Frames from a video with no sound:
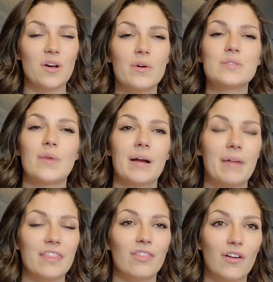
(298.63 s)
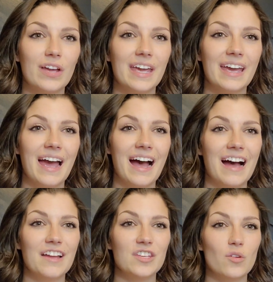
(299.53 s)
always recommend looking
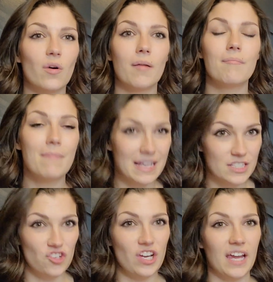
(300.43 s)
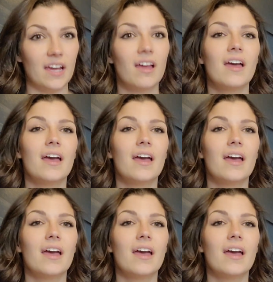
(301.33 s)
at your messaging.